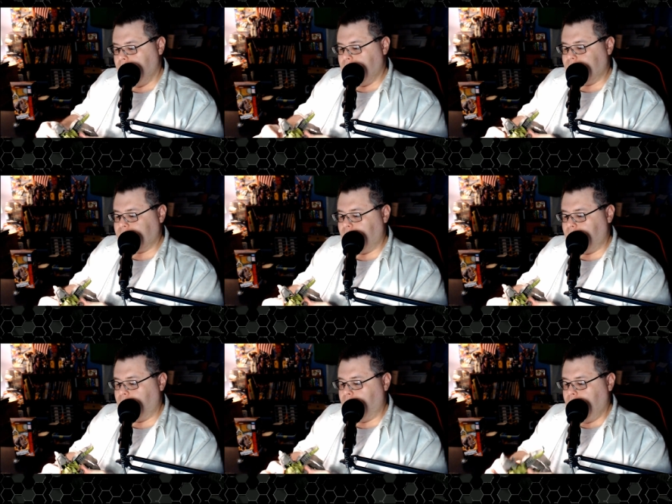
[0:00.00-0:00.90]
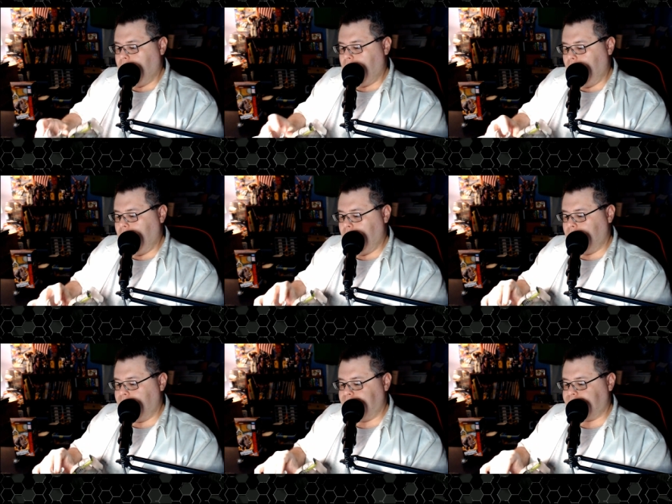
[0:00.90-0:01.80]
So,
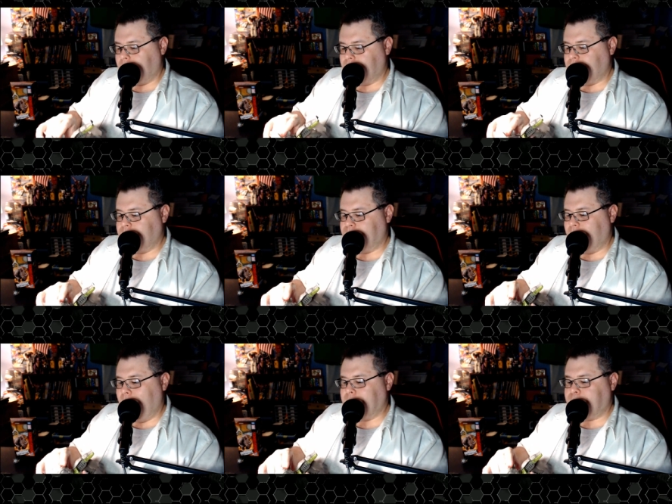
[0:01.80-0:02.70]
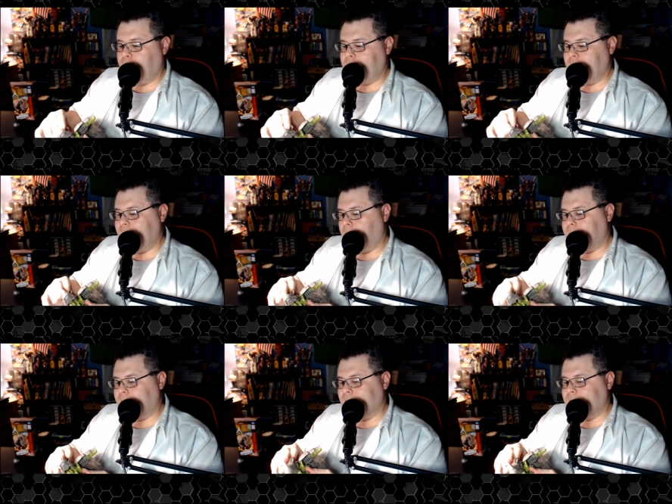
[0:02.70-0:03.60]
I'm just pointing that out
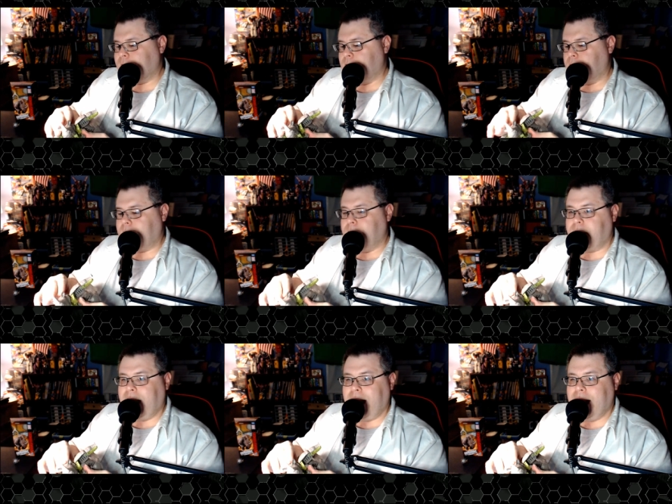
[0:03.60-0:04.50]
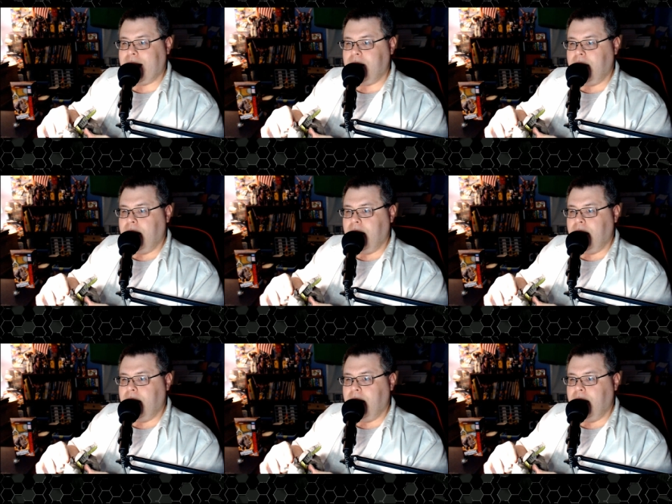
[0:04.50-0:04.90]
because you can